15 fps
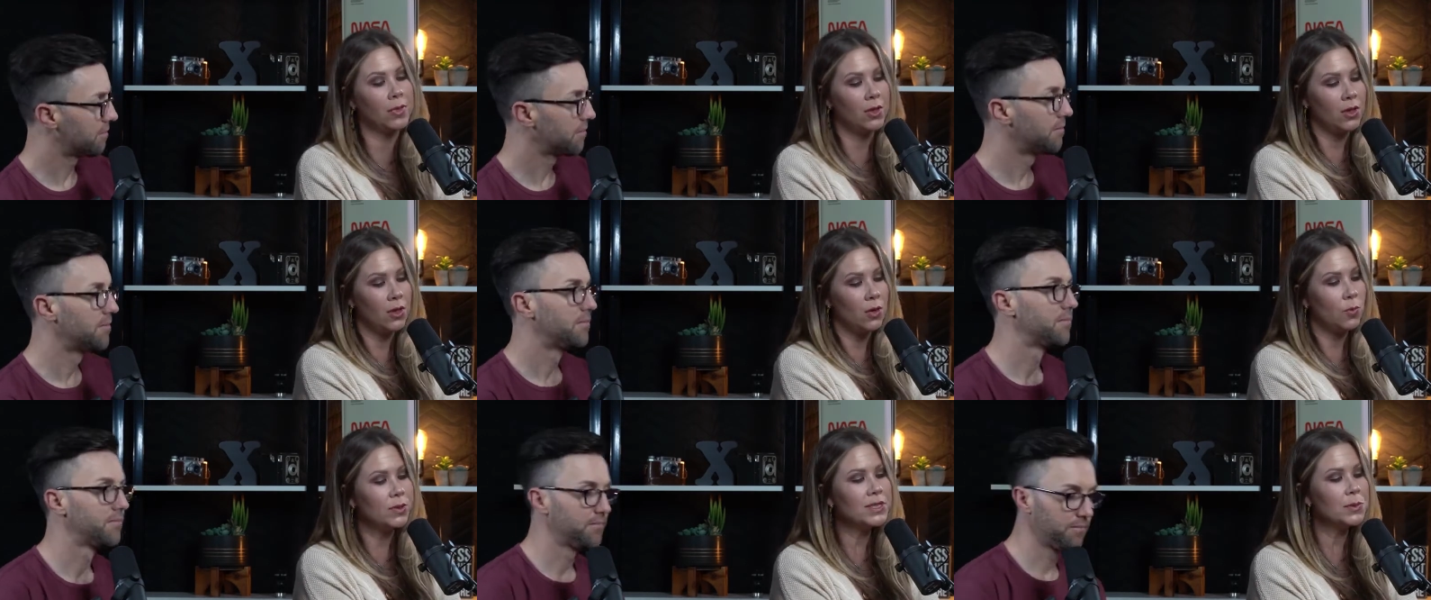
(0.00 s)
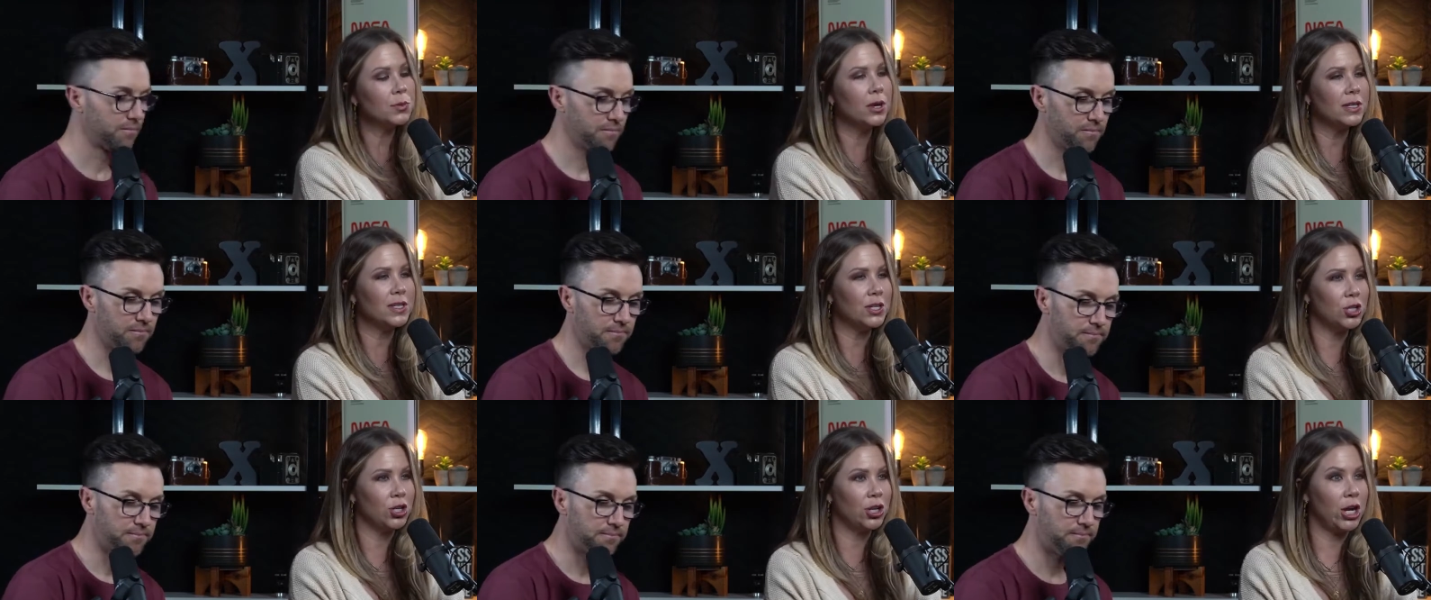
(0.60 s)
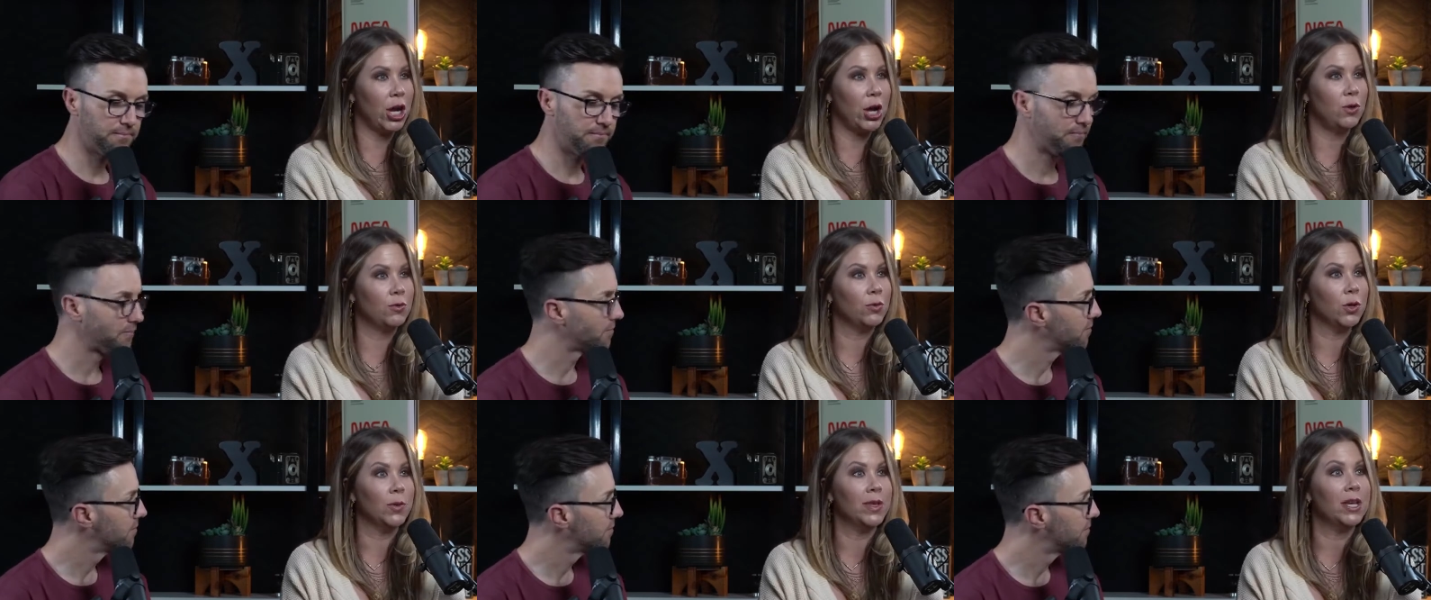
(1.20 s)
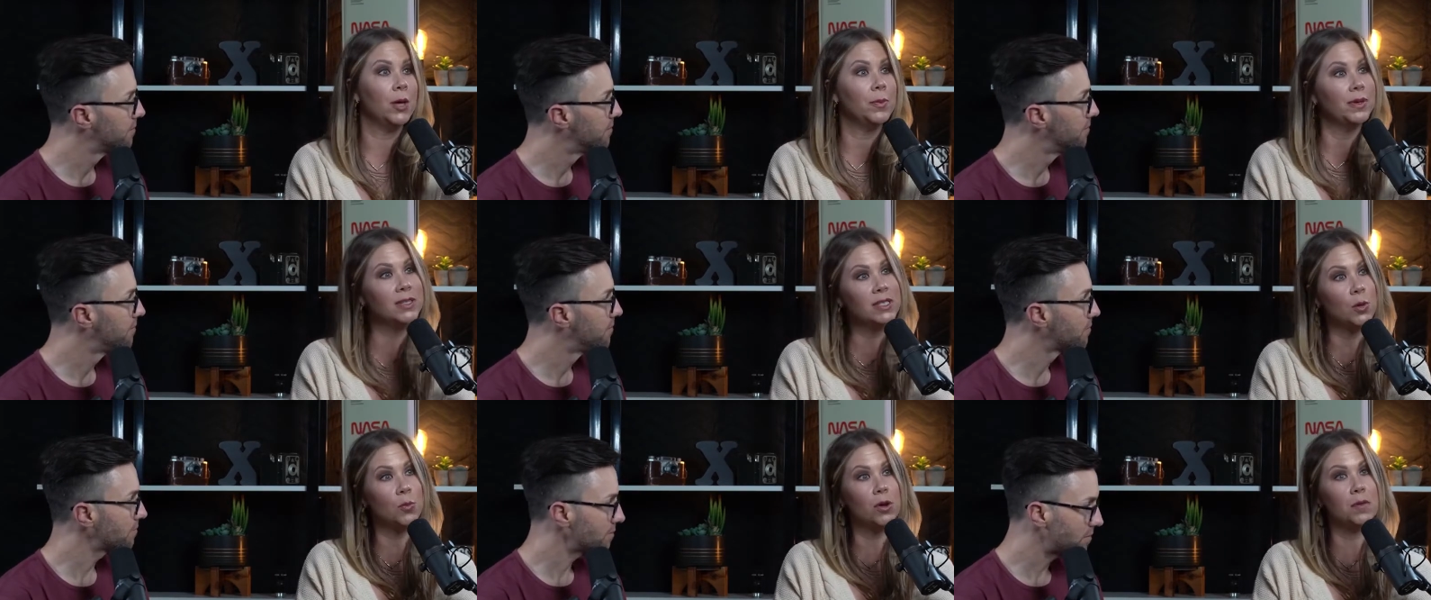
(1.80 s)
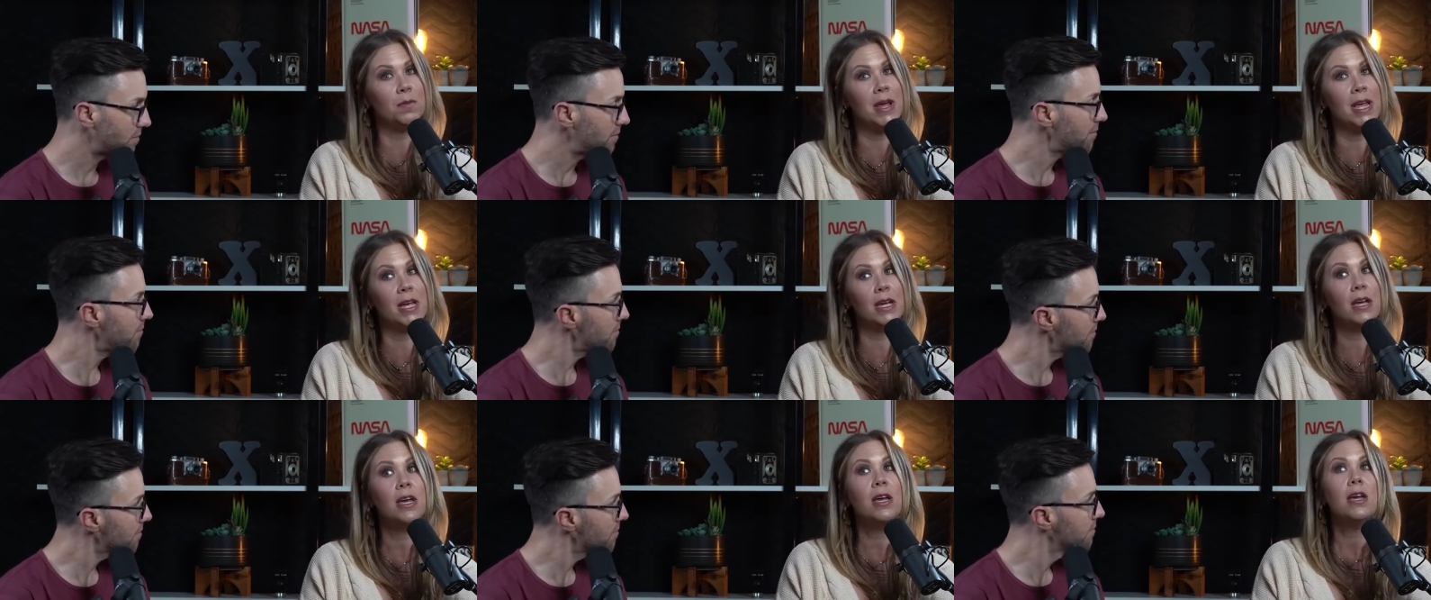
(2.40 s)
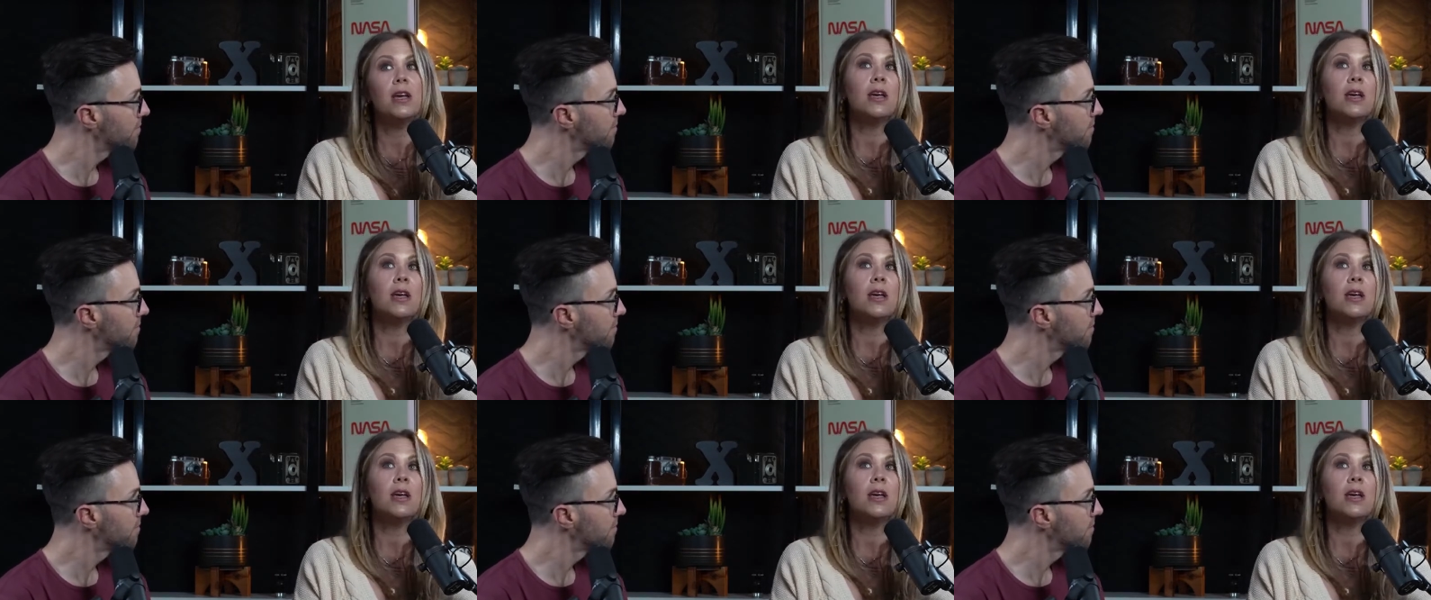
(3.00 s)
Speaker 1: mm-hmm. what's the process you're going to go through with helping someone make